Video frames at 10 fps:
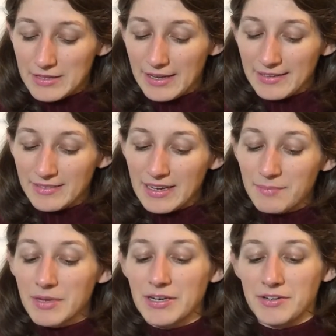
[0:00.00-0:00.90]
last thing
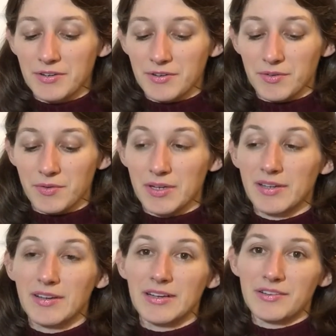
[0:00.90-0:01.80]
I'm going to do
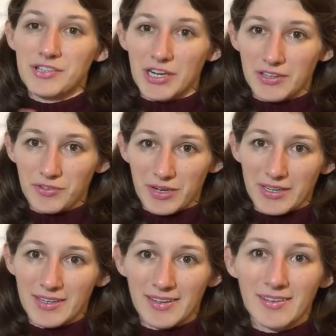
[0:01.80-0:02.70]
is check the
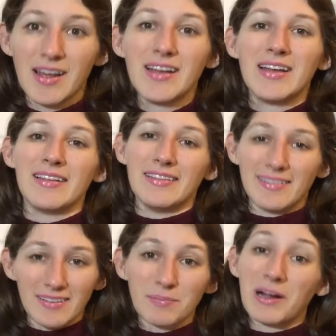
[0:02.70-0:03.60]
drink test.
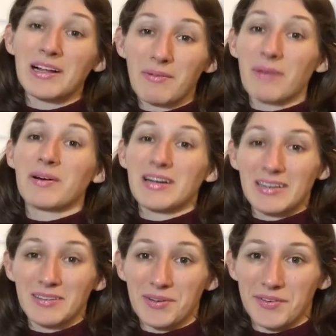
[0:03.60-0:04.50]
This is probably where we're going
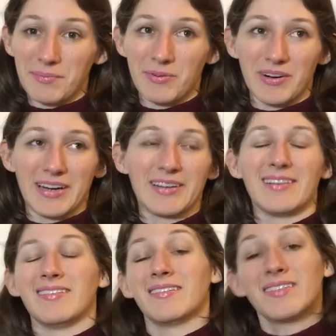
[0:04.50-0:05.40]
to lose a point.
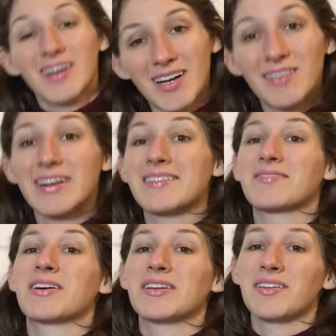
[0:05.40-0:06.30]
This is always
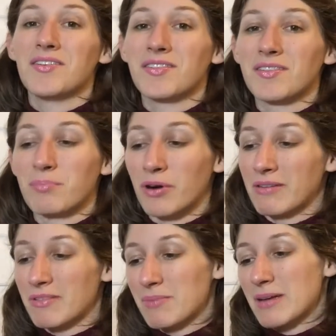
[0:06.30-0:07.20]
where it loses a
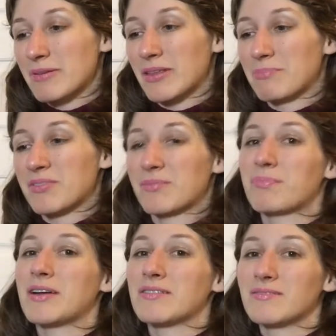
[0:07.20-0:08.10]
point with Baby Lips,
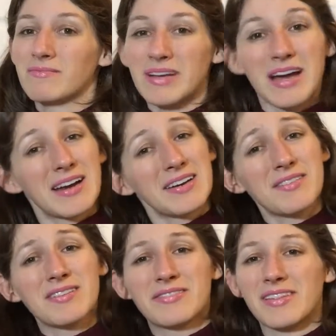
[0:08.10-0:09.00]
but we got to do
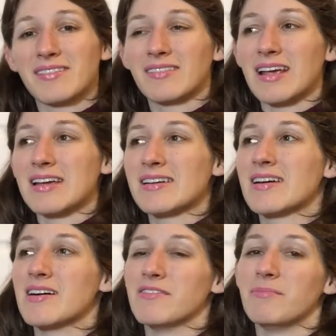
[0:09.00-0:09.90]
it for the sake
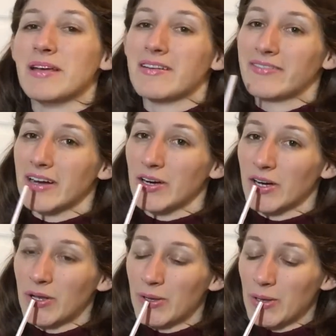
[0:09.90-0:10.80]
of being fair.